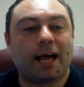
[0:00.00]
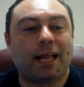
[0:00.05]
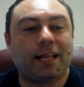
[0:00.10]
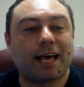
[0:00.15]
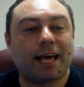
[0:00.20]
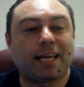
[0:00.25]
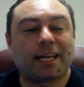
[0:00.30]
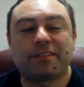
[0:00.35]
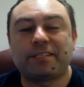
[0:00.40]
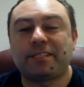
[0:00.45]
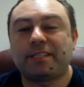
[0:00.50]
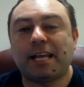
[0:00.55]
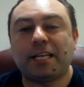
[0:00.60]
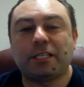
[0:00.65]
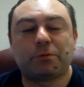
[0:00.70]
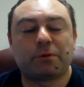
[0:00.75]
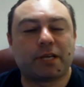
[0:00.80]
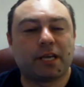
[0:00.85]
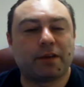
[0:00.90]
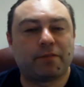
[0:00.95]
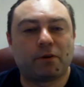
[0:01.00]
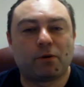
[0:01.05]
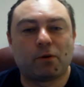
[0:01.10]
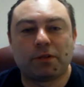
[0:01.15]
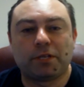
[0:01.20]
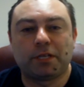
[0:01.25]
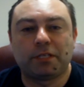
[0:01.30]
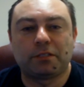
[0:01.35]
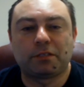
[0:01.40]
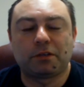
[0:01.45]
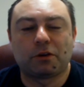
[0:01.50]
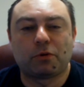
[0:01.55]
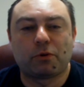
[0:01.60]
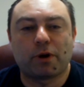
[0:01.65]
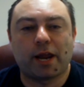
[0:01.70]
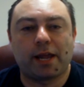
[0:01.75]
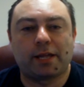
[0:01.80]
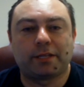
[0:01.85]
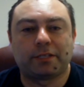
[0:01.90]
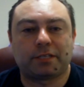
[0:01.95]
A lot of states were given all these
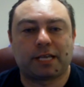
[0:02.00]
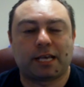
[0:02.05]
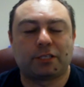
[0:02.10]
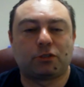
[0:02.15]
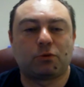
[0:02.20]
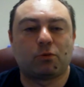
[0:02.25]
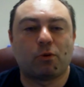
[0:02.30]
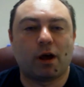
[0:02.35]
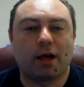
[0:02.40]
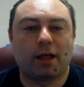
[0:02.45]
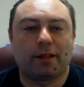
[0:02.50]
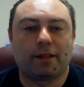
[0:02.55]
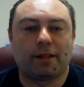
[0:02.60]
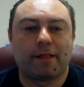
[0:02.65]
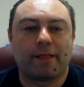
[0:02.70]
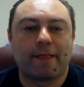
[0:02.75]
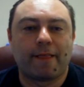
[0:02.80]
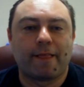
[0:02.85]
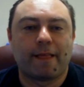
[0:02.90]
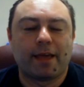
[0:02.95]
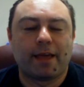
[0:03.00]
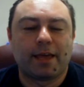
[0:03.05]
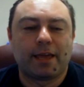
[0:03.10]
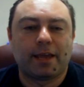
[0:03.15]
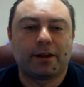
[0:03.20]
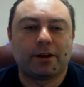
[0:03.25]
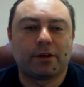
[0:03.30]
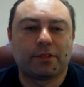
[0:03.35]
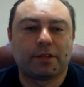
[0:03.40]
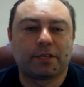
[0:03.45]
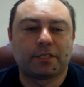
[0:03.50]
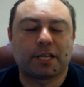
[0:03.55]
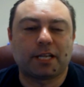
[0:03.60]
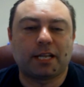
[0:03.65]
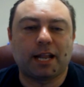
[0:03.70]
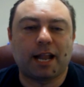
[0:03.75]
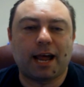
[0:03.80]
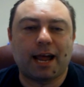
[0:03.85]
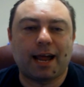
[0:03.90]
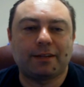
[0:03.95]
grants as well. You know, there's a
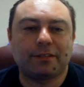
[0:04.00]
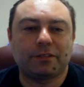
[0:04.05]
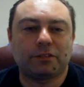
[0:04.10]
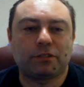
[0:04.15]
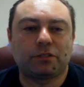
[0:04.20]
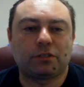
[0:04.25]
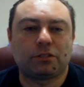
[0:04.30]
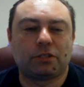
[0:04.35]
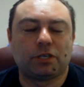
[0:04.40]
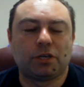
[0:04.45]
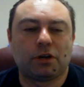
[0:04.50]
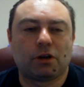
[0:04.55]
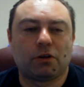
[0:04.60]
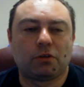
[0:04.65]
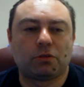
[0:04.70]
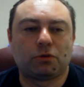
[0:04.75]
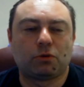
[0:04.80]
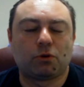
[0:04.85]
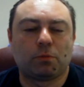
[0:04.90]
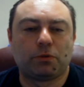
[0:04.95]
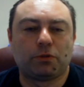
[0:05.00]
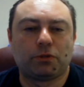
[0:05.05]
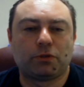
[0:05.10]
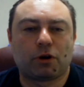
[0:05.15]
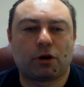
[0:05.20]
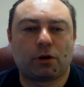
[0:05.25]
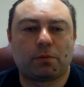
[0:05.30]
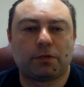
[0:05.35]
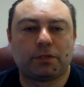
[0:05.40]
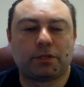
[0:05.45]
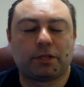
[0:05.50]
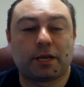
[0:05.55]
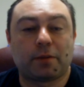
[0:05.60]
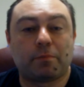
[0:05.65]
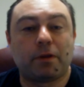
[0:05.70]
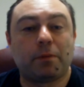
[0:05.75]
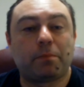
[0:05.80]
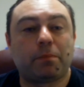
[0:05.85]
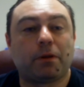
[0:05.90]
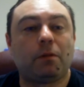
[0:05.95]
lot, you know, to absorb or to
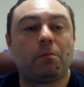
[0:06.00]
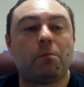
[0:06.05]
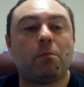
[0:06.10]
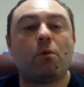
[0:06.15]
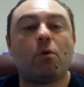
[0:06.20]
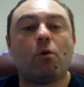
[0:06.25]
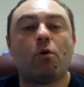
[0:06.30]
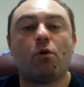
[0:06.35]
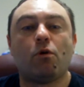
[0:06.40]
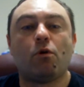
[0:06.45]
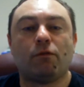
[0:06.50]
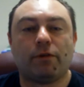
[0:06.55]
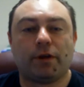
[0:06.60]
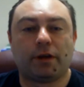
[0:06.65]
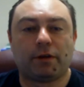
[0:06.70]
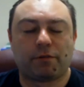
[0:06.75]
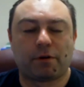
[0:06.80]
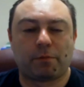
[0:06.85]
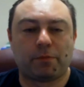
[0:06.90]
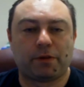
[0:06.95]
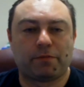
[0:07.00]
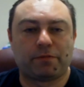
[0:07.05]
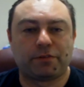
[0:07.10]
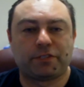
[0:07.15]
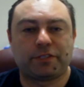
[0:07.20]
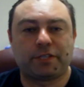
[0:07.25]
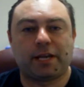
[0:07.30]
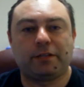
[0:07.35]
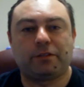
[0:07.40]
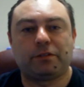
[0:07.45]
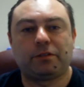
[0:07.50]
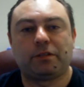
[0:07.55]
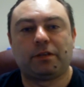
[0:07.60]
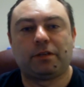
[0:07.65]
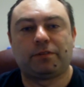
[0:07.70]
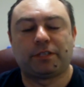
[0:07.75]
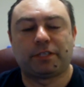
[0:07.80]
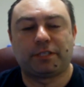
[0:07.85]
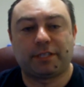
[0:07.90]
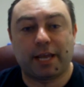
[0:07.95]
think. People moving from different state to
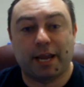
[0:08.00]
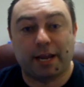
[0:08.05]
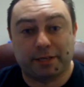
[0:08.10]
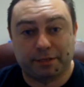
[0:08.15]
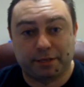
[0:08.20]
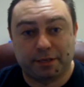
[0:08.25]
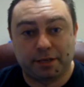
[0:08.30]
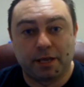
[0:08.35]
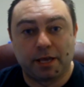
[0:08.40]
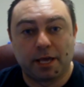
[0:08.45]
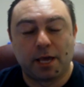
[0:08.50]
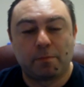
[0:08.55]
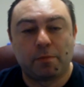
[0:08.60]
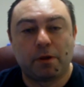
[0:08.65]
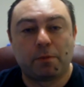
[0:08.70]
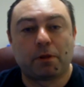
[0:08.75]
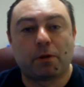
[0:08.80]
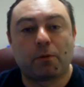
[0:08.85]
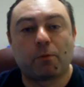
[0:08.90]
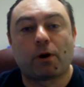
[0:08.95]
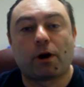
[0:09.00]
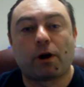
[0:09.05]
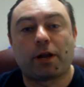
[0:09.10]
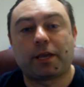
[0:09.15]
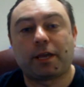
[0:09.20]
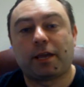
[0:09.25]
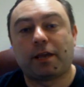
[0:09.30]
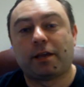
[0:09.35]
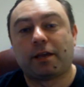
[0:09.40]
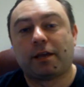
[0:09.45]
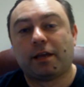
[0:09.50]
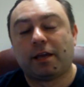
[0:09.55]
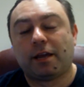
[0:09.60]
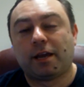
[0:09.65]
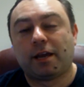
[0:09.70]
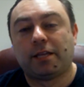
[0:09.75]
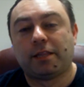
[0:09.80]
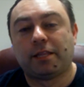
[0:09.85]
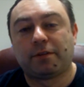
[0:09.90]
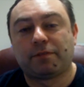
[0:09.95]
different state. People working
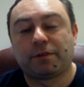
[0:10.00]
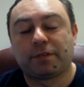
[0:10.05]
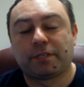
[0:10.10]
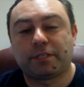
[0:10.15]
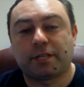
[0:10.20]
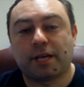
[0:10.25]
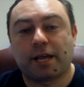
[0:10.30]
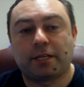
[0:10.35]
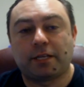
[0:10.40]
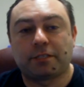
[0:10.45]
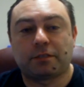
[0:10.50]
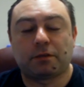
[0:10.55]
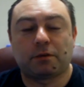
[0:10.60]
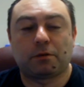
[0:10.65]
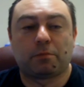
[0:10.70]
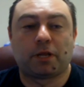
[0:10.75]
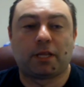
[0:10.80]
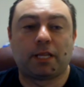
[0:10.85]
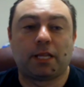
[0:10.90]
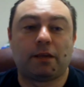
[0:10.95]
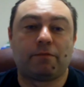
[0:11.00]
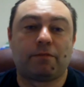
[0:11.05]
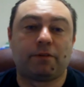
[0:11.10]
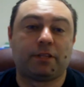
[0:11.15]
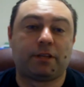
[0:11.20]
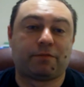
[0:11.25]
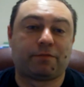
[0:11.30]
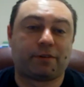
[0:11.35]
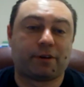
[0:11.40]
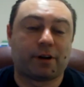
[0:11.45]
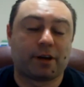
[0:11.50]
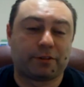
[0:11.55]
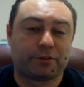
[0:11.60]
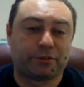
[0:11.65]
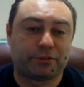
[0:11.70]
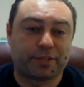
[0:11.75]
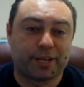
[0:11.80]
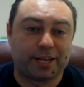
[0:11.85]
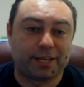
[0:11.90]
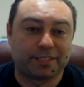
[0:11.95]
in different states, but live in different other
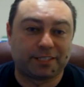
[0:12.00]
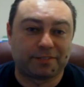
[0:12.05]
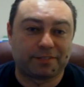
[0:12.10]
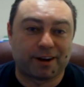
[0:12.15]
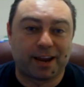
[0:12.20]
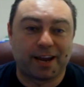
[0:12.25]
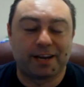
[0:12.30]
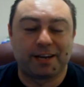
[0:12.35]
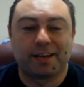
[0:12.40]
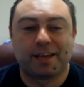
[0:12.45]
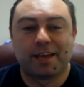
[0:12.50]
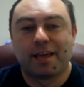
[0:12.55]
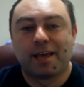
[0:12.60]
states, right?